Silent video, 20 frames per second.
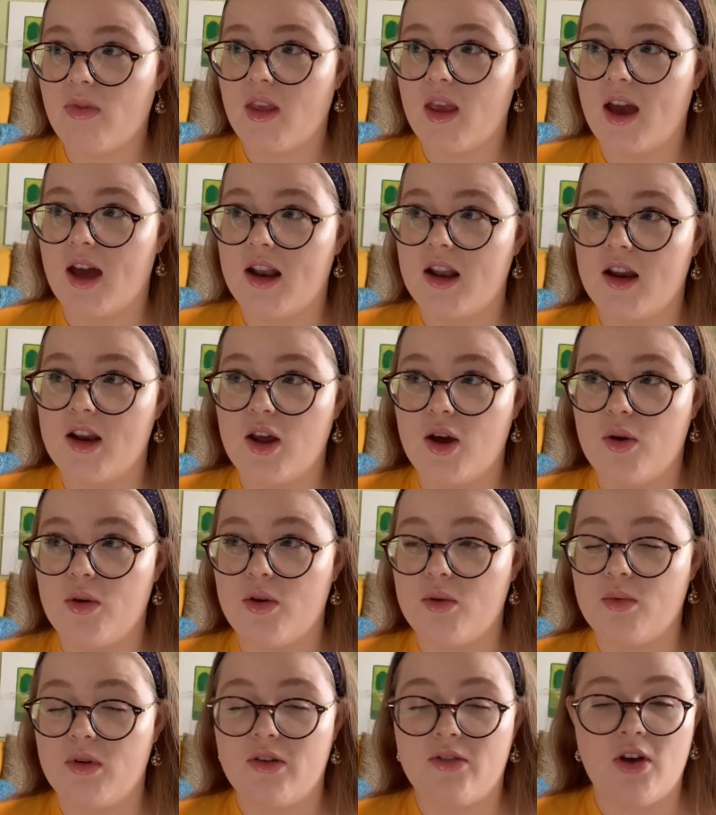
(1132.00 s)
and I know
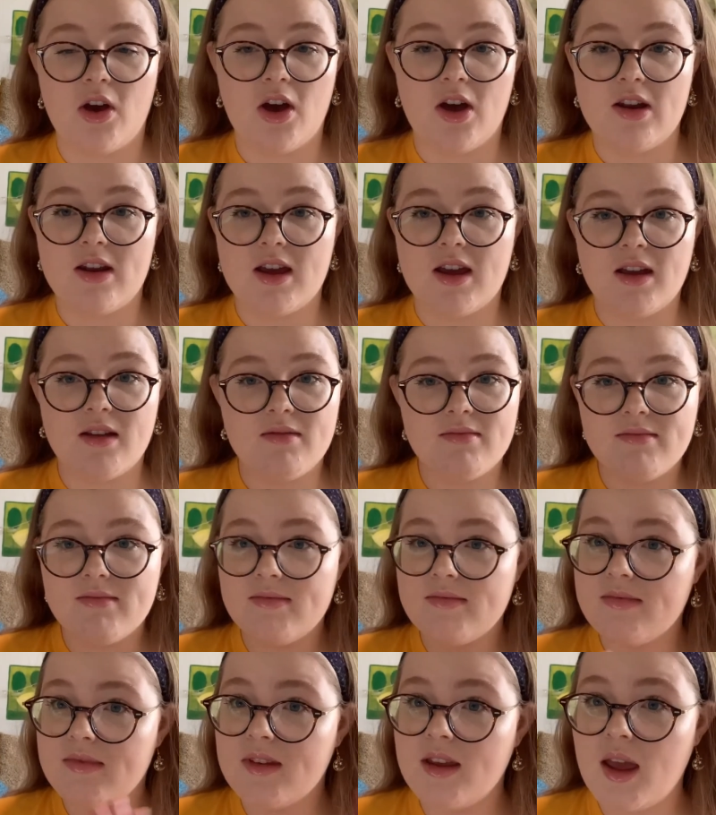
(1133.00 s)
you will have heard it
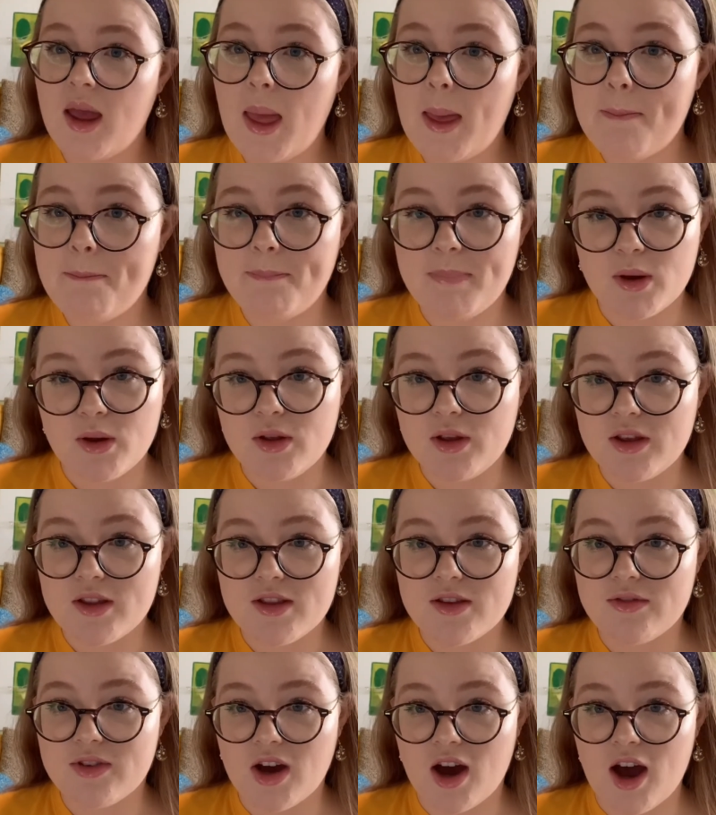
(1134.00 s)
billions
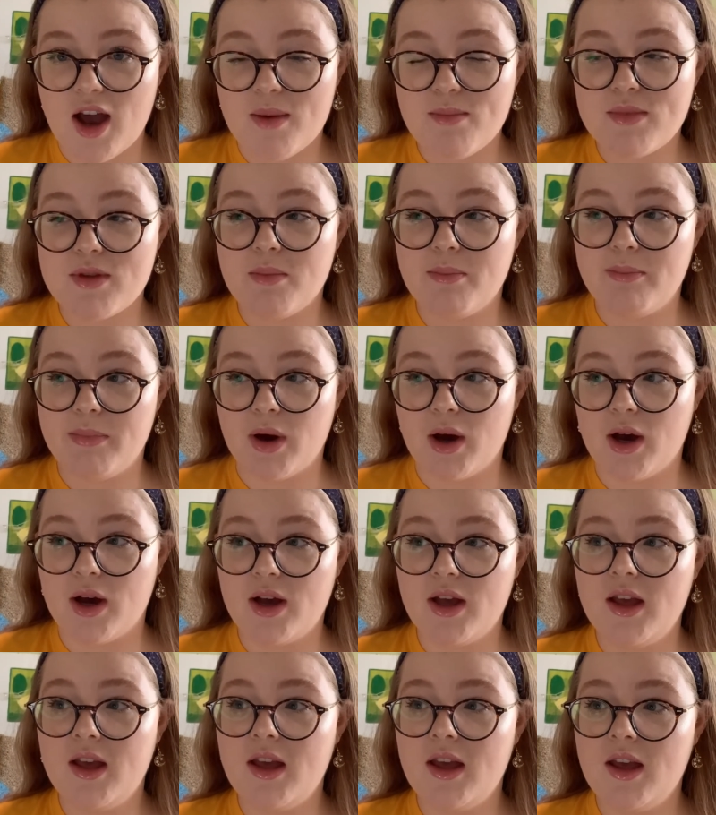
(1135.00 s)
of times, but
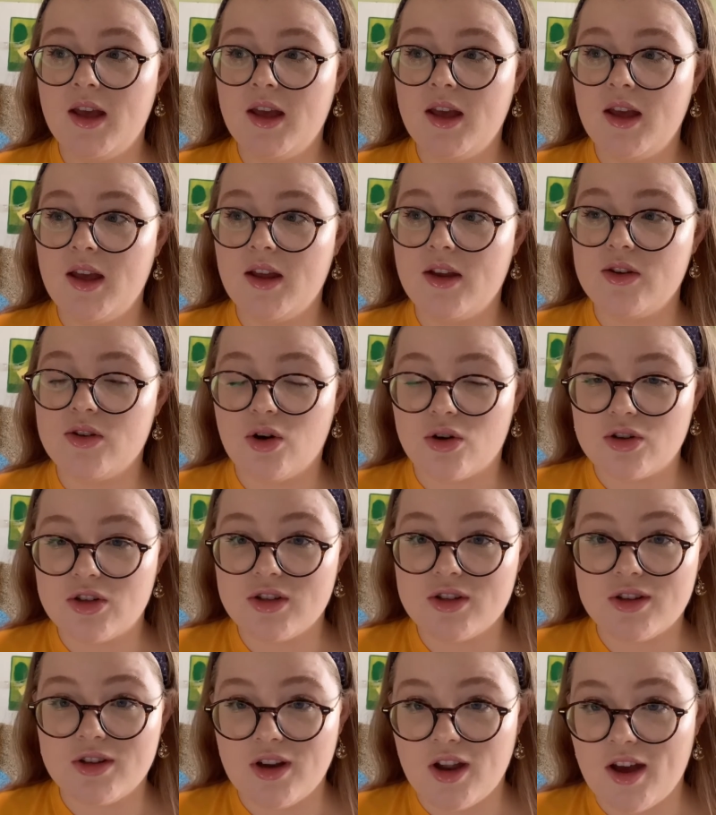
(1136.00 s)
doctors
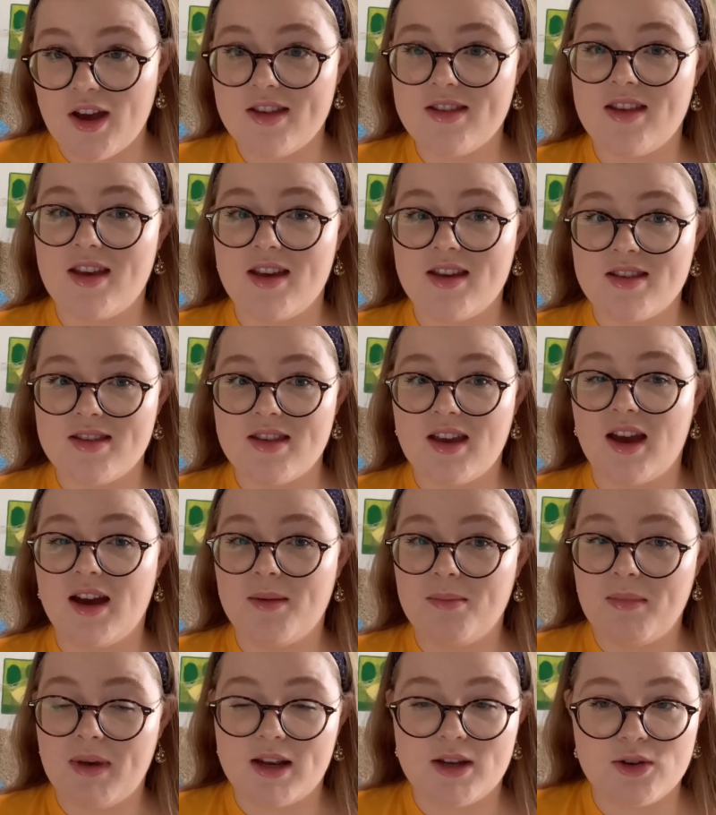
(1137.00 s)
and nurses
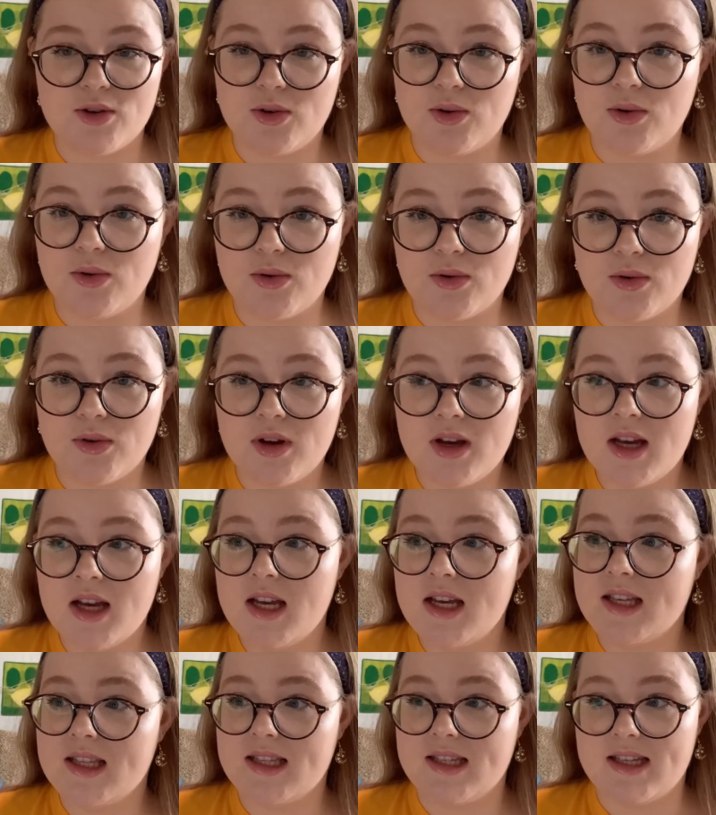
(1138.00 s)
and medical
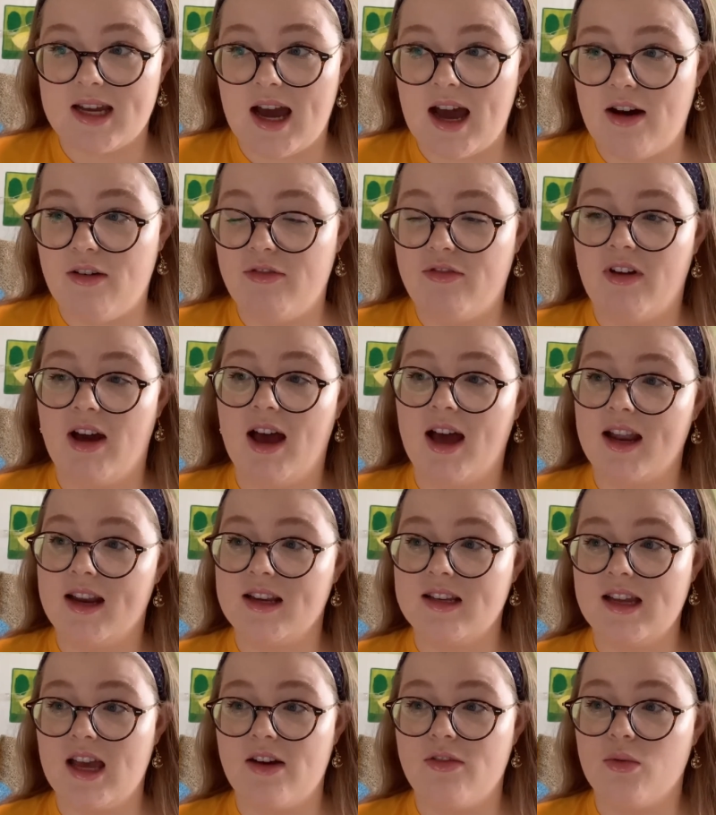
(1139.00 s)
staff
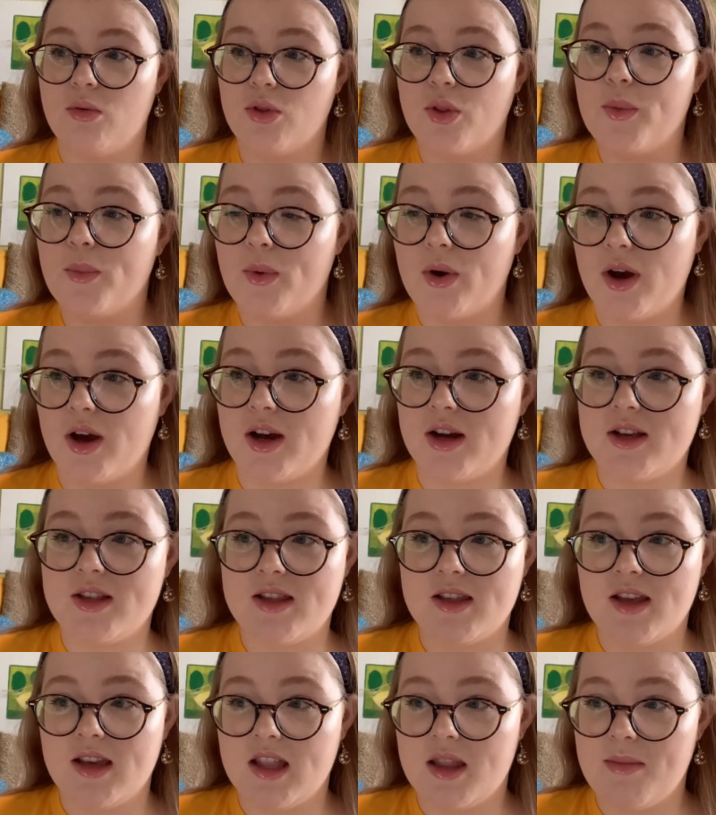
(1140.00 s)
and everyone that
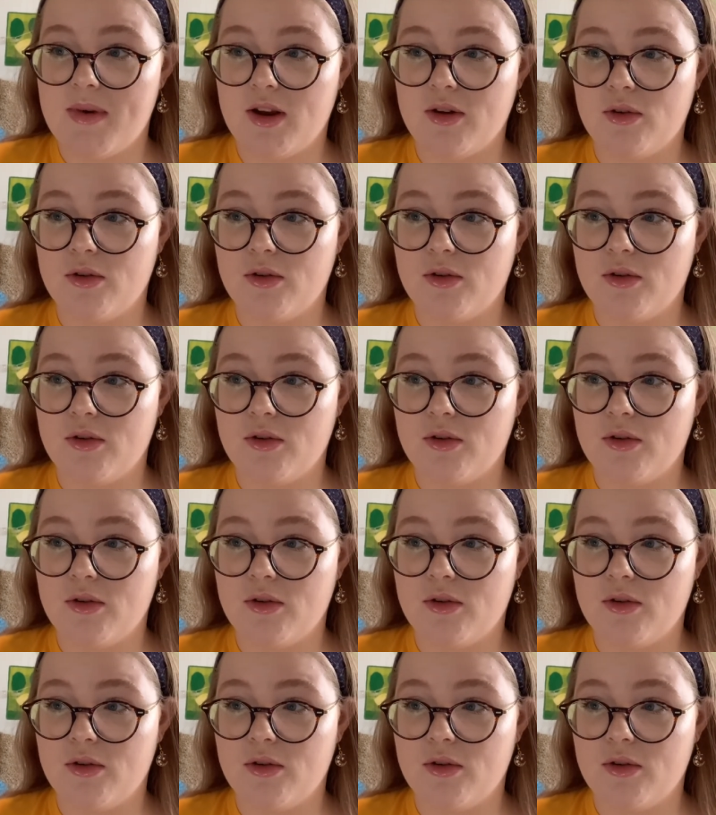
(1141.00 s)
works in the medical